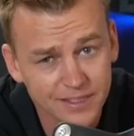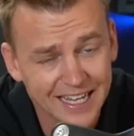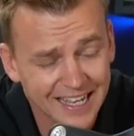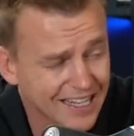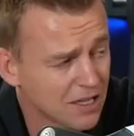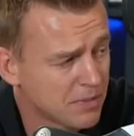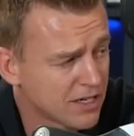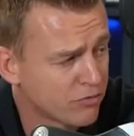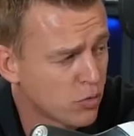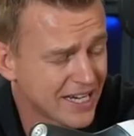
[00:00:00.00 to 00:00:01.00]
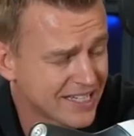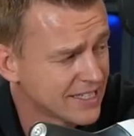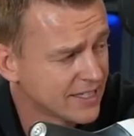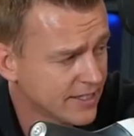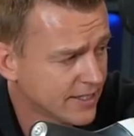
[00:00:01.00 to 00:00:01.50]
that little bit of weight
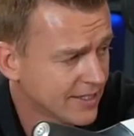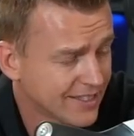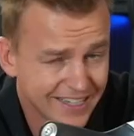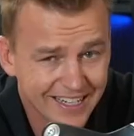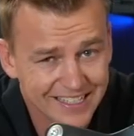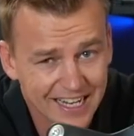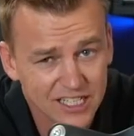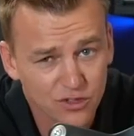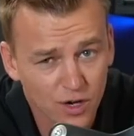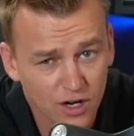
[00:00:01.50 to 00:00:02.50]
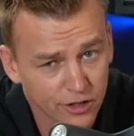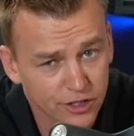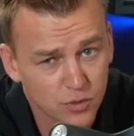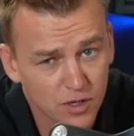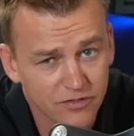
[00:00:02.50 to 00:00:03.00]
that is extra on
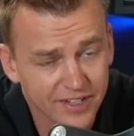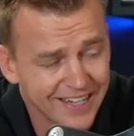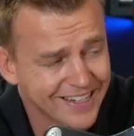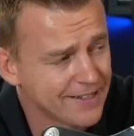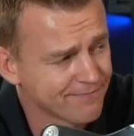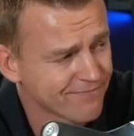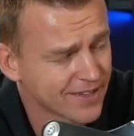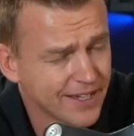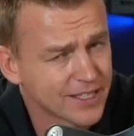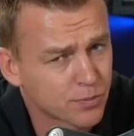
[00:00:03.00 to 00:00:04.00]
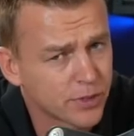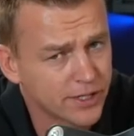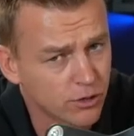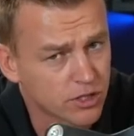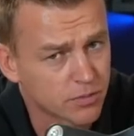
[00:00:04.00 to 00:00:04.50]
the 1290, it's pretty
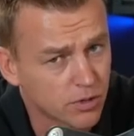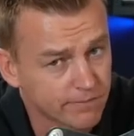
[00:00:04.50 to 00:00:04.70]
noticeable.